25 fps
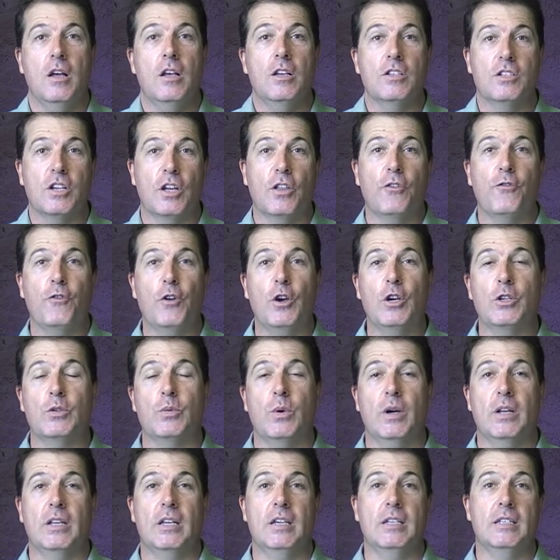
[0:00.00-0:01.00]
So the first
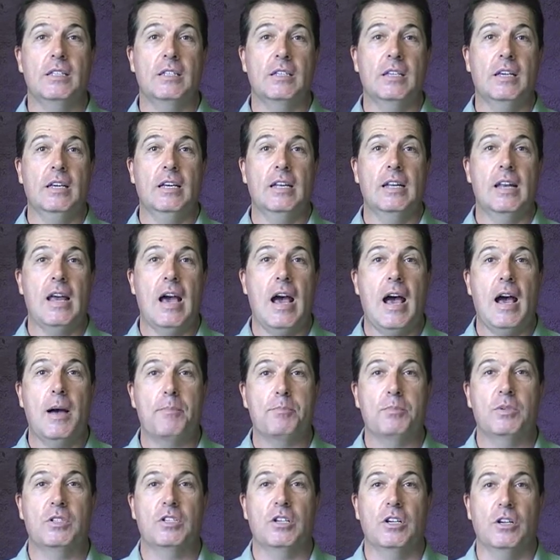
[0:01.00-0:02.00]
one is an
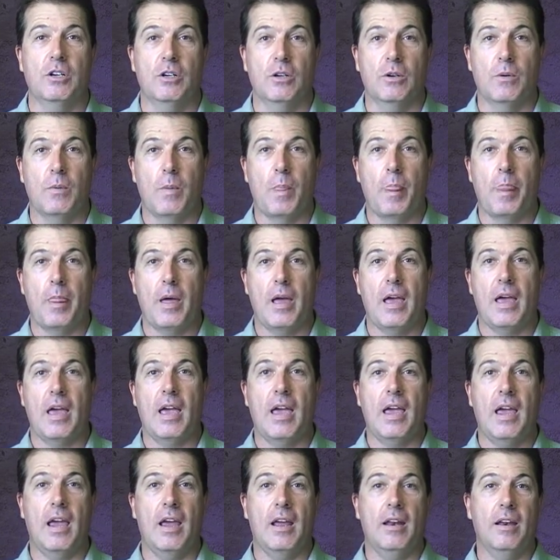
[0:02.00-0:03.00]
upsell,
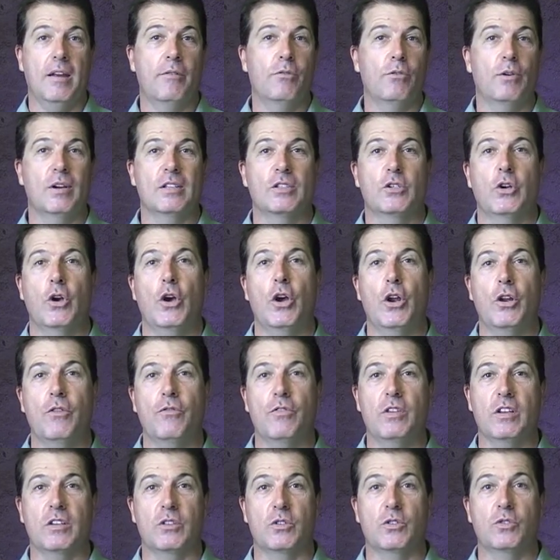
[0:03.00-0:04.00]
and everyone's heard of
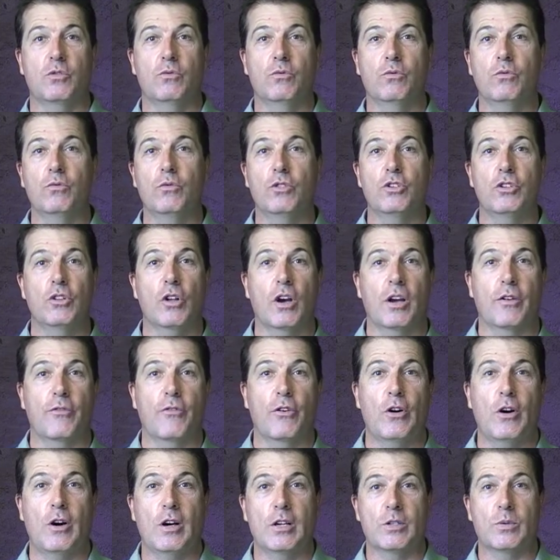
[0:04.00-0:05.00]
this. Would you like
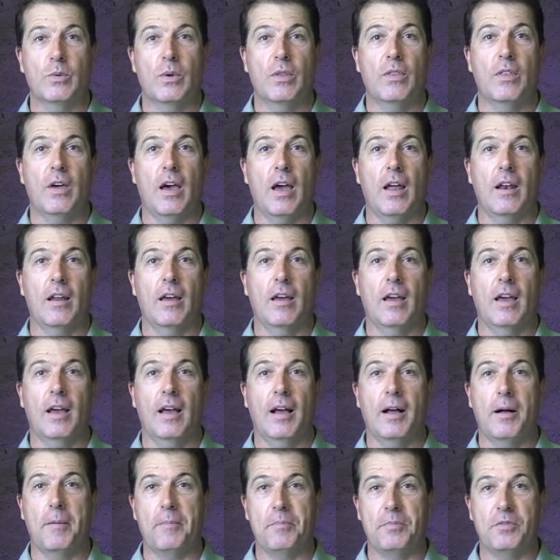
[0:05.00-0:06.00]
fries with that?
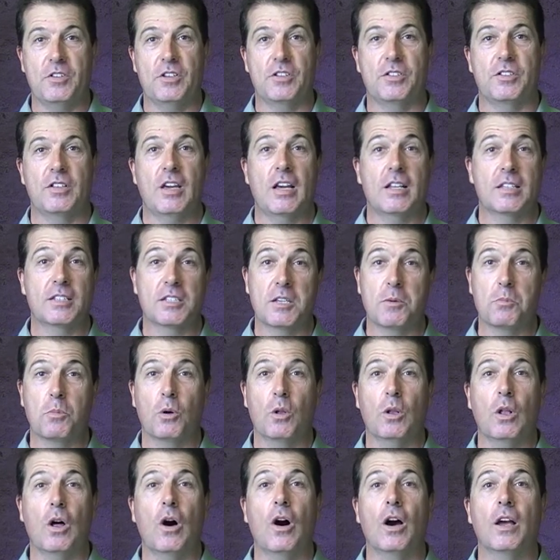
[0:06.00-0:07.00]
Just that
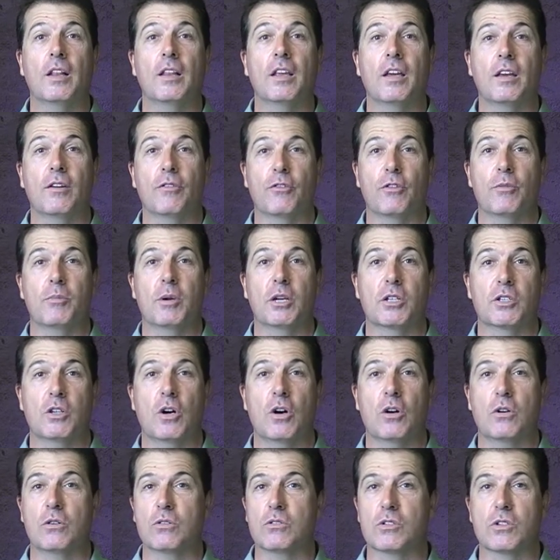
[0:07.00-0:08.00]
simple line there for
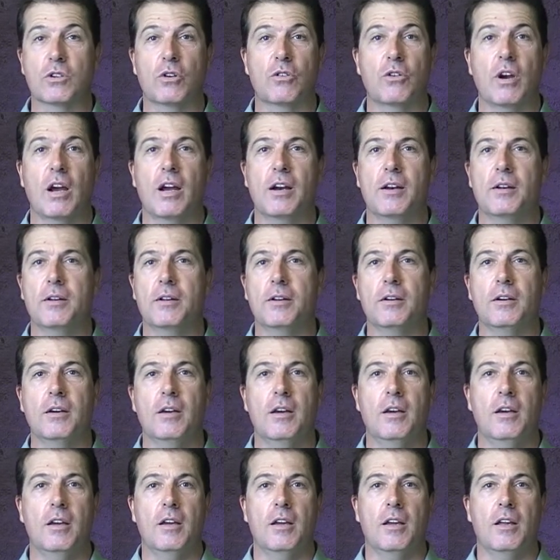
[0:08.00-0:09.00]
McDonald's created a
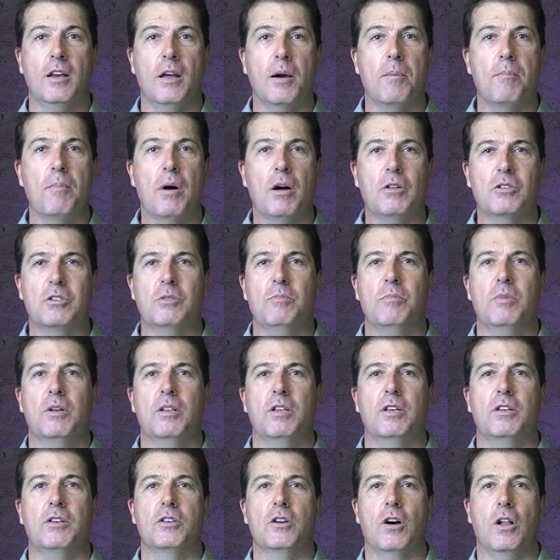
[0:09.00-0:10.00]

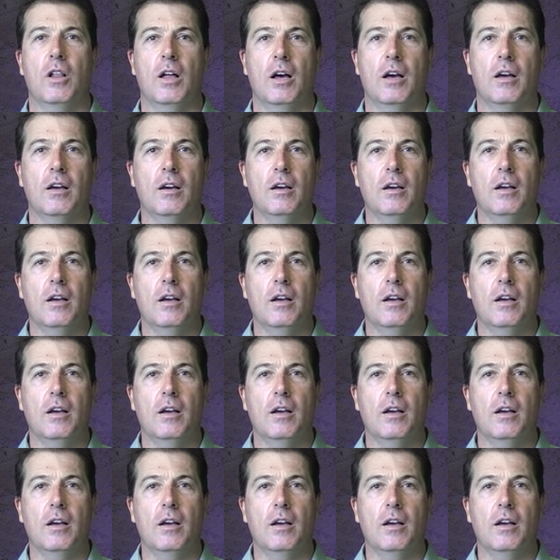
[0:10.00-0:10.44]
multi-million-dollar